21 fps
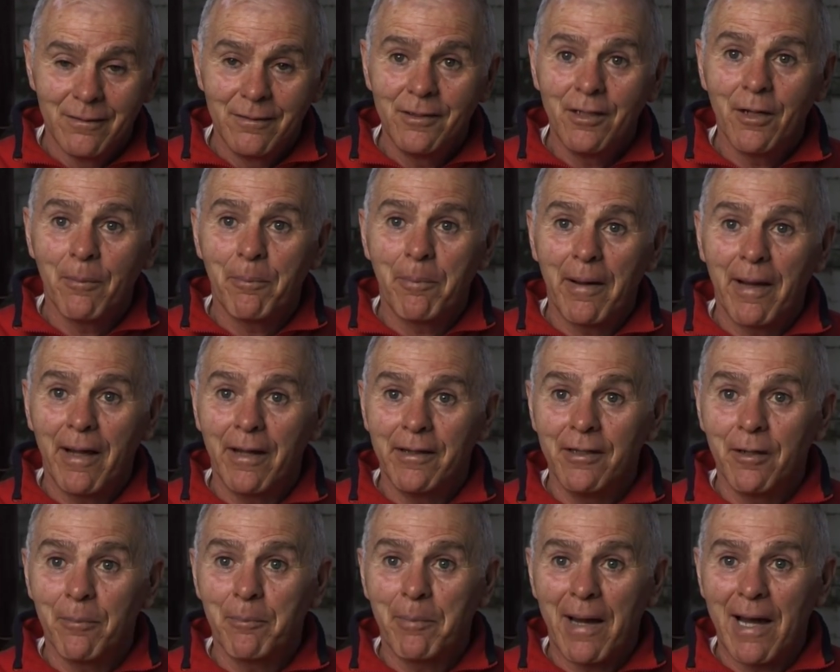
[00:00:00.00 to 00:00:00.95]
Your
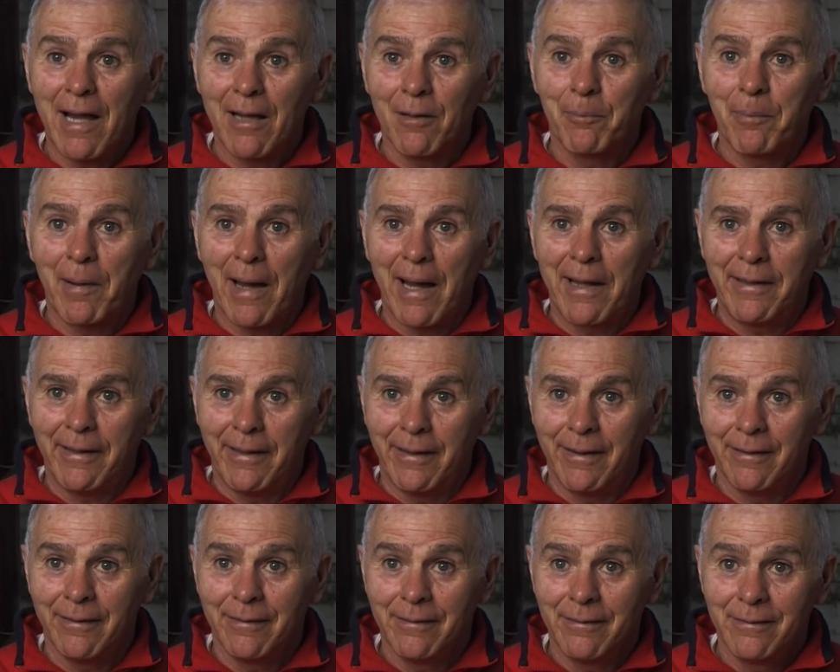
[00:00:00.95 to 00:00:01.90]
pal Paddy.
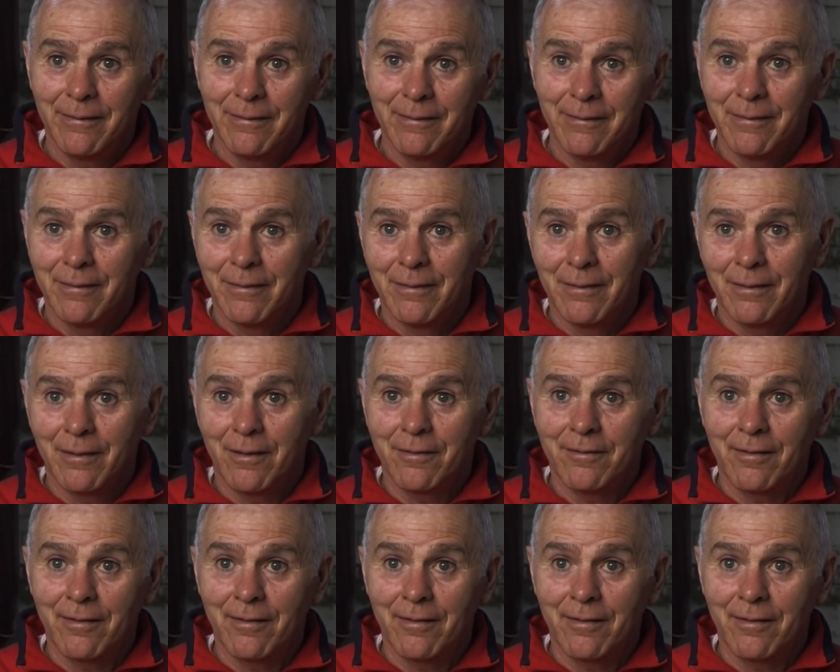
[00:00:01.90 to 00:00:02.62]
I